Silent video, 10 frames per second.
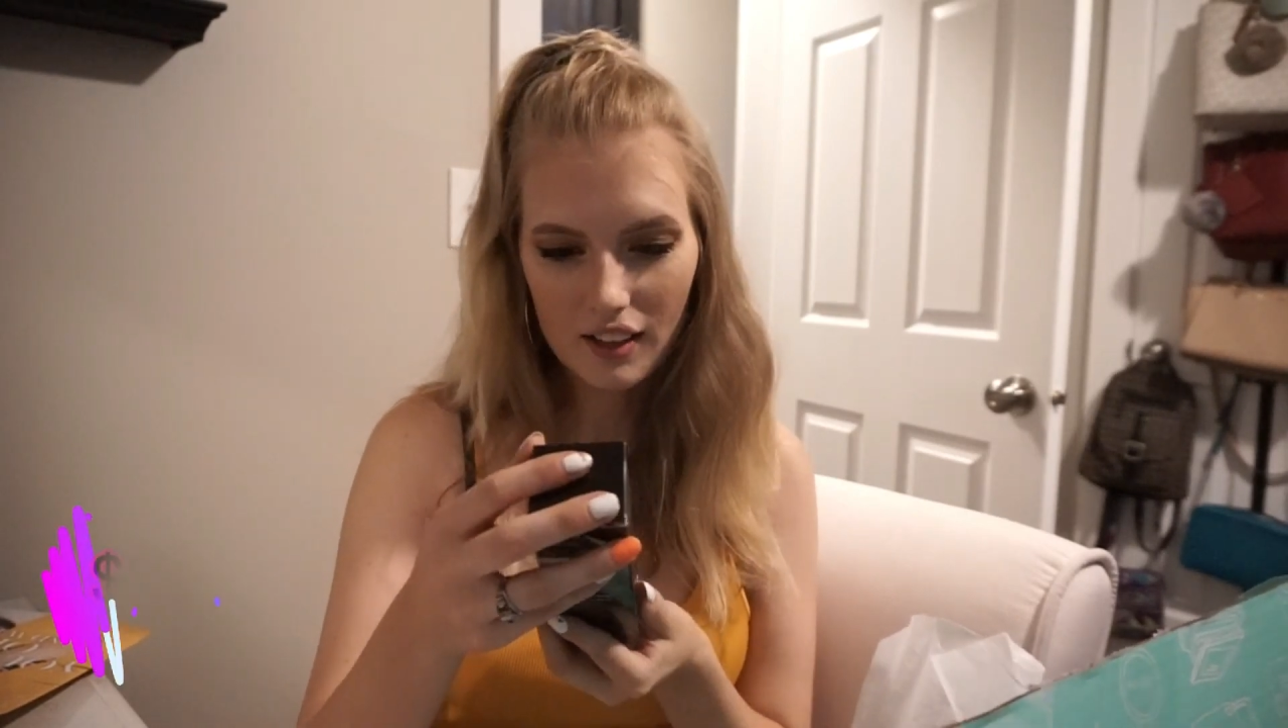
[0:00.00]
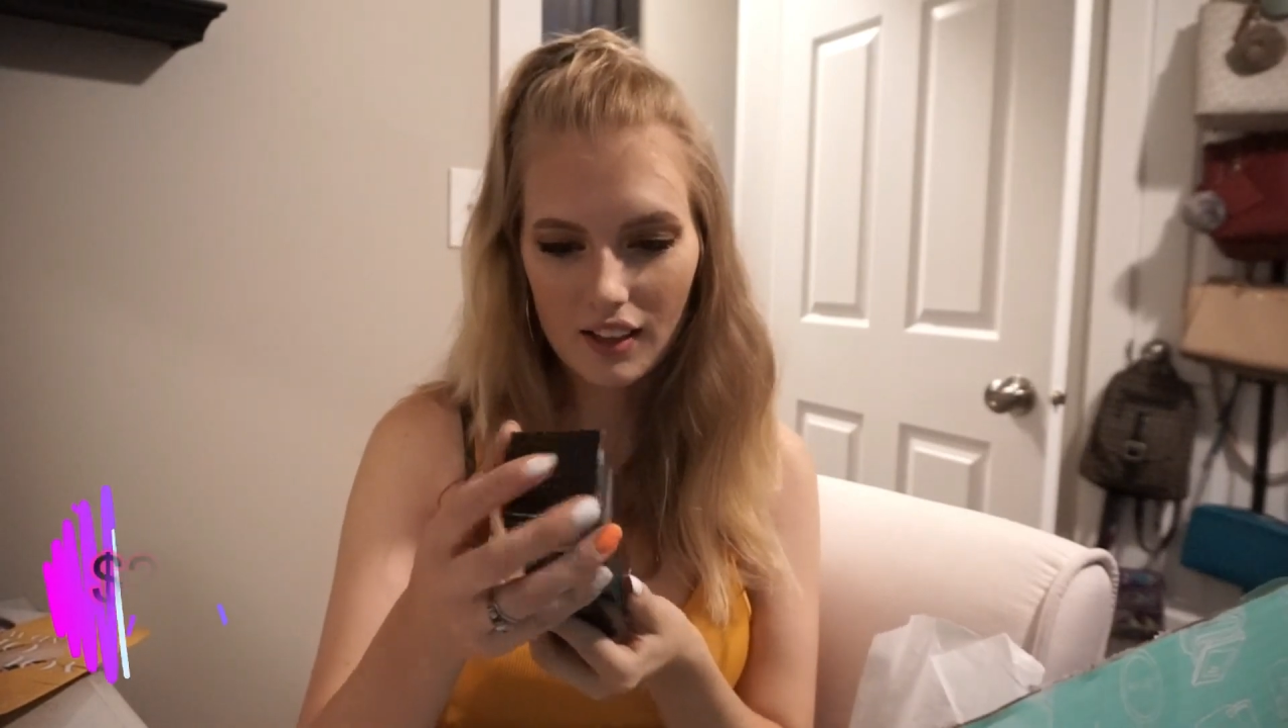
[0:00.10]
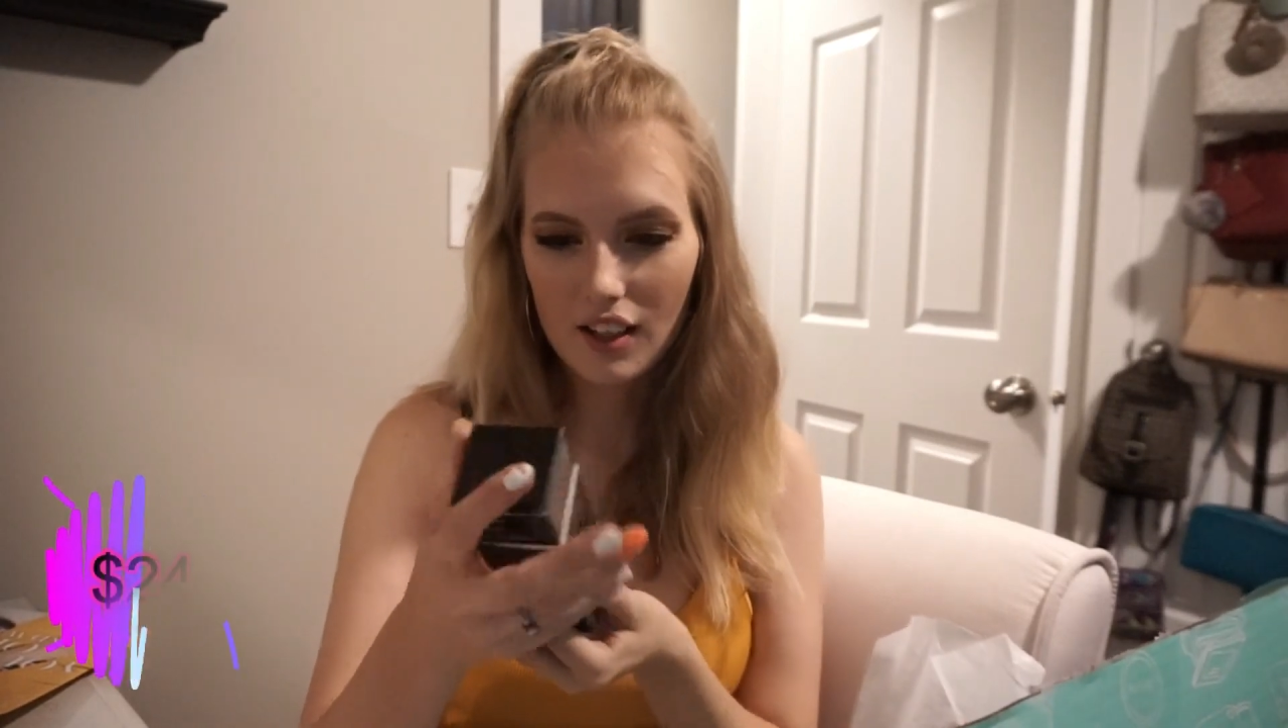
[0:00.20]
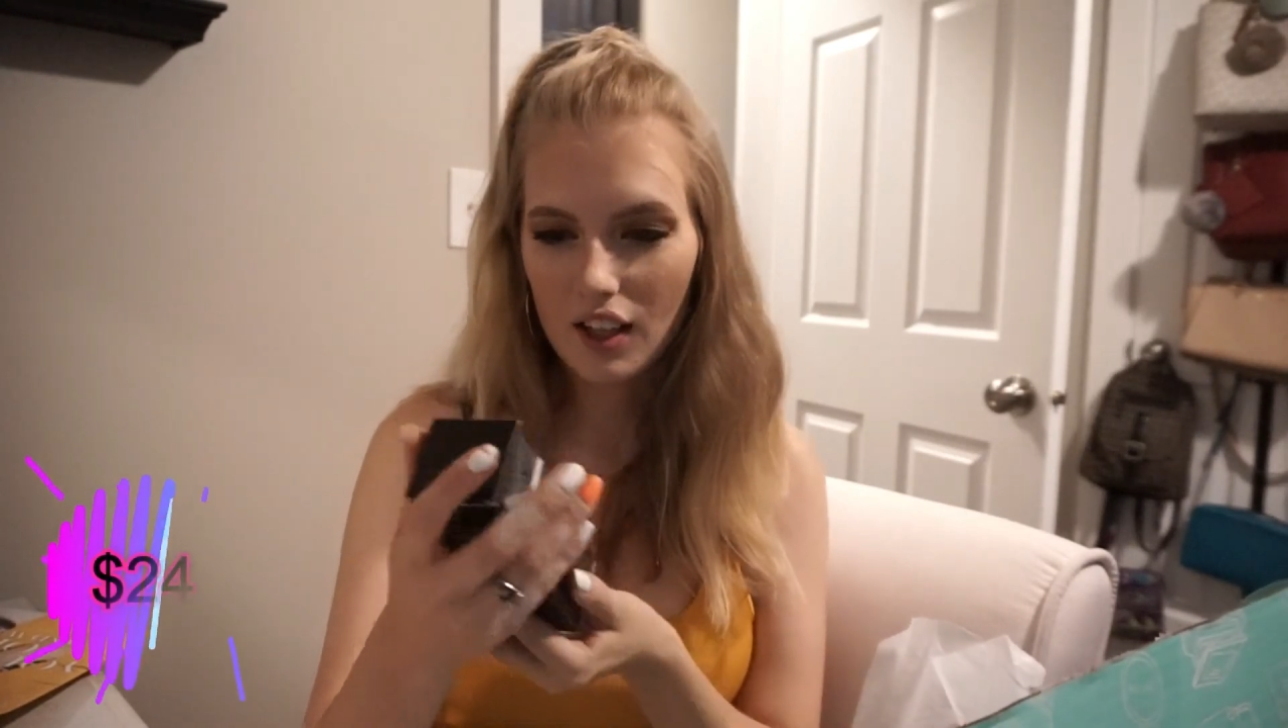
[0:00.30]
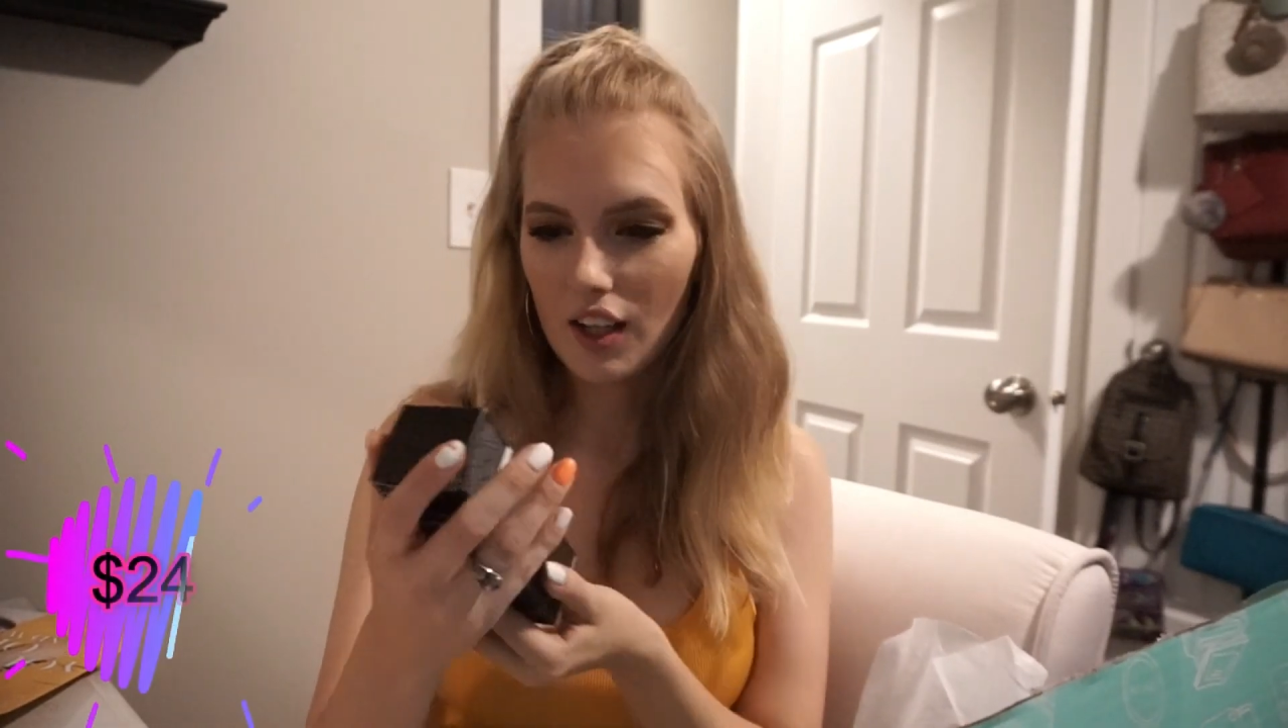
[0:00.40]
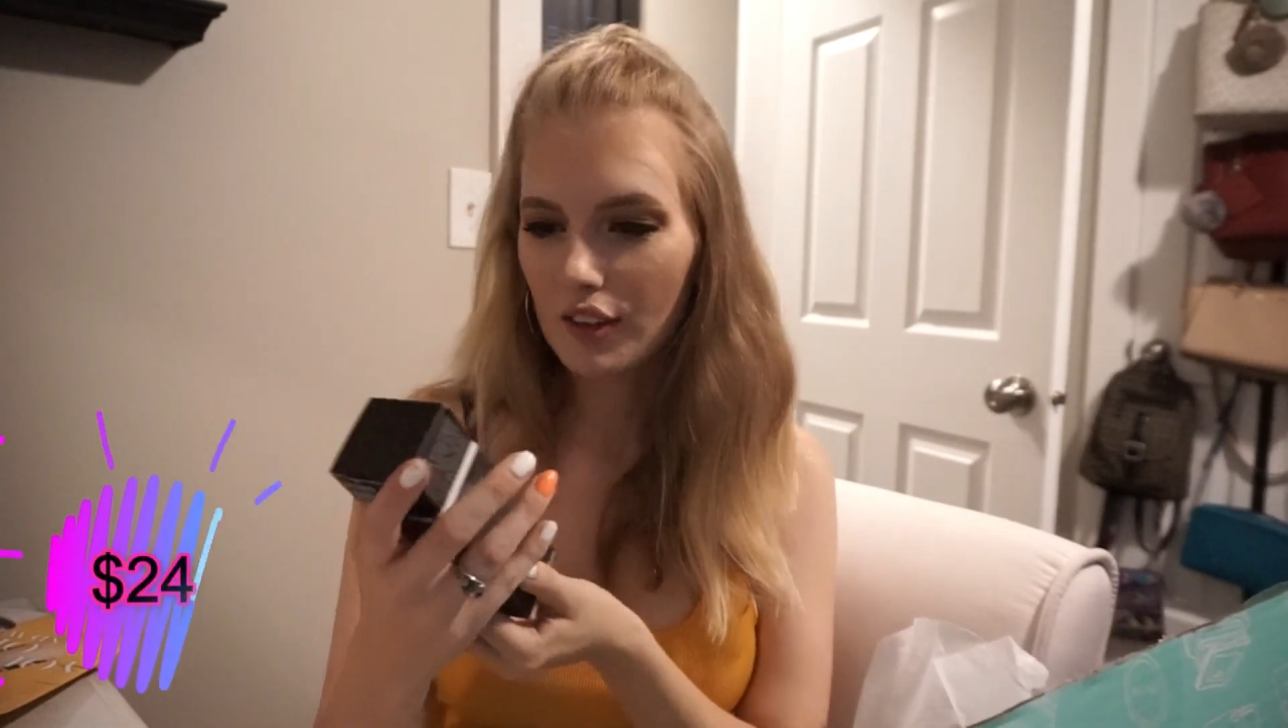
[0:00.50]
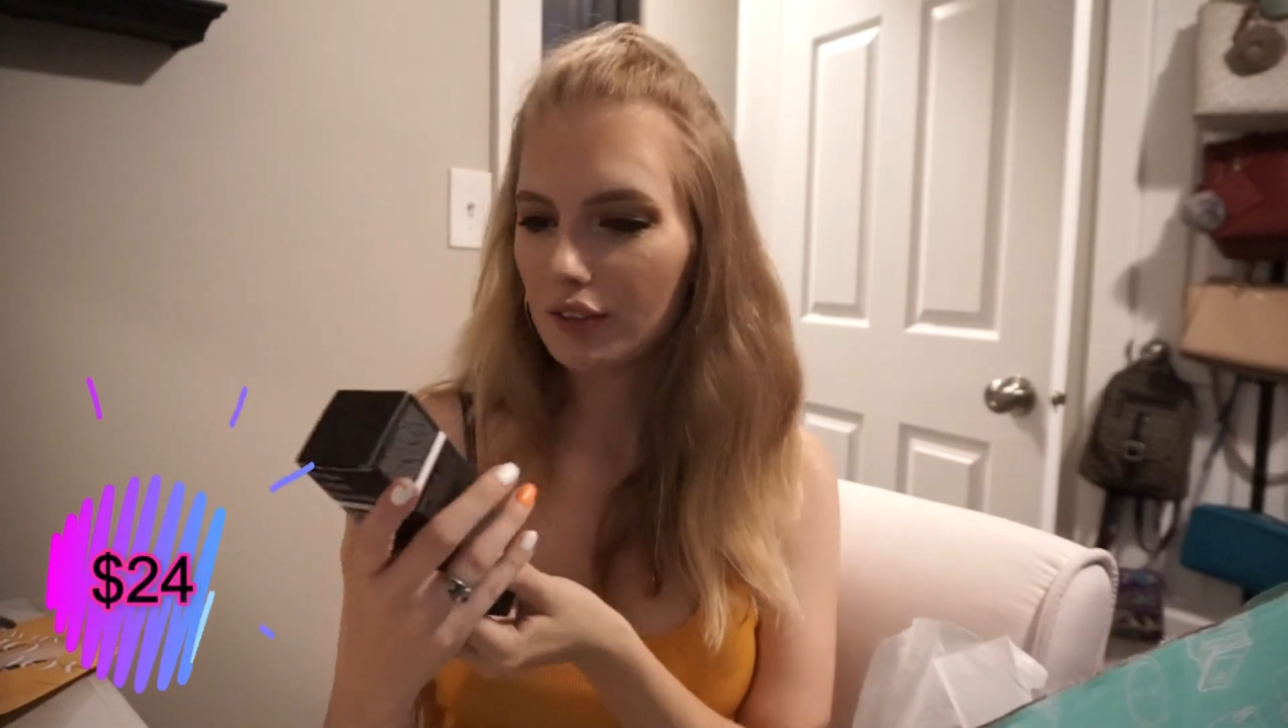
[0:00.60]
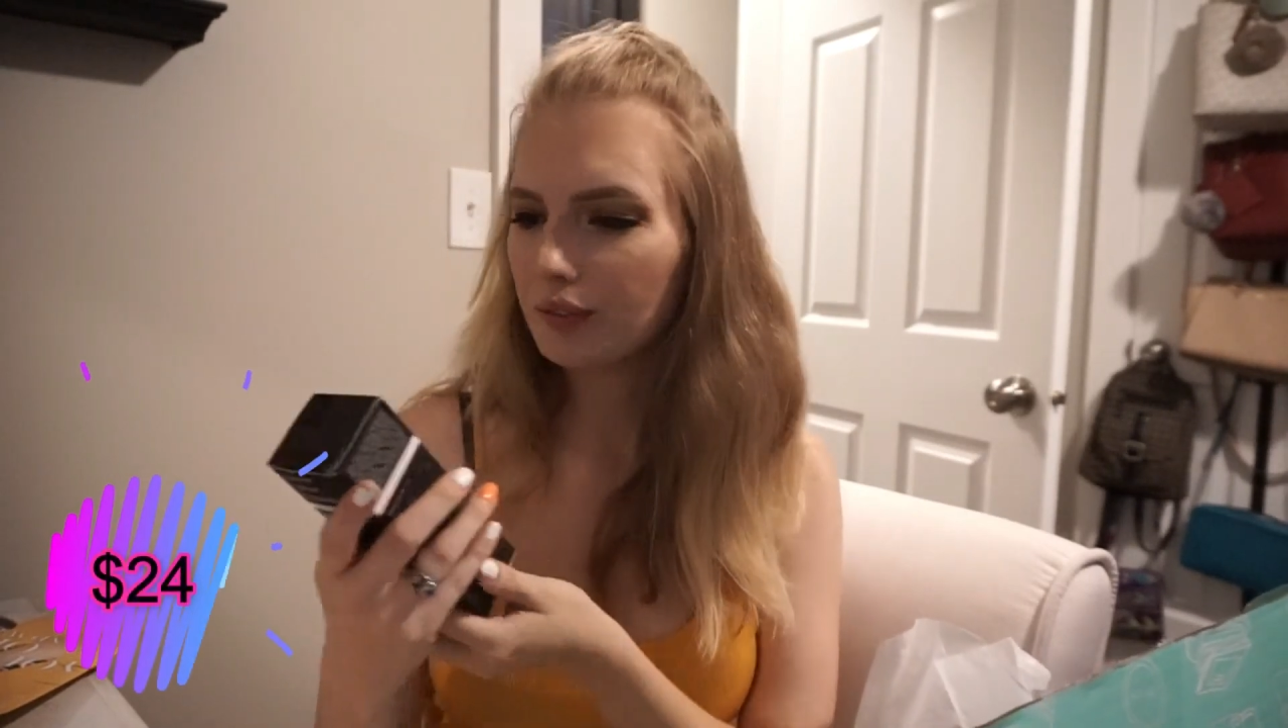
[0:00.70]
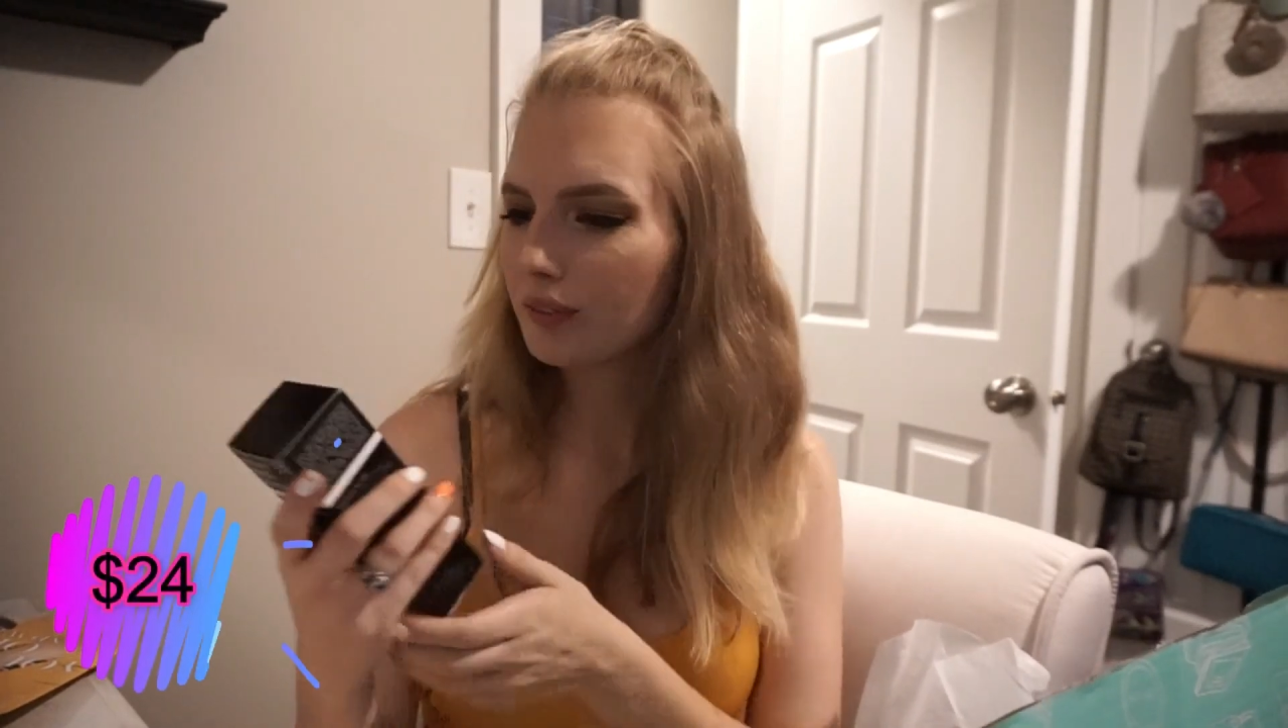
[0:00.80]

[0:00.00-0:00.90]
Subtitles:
the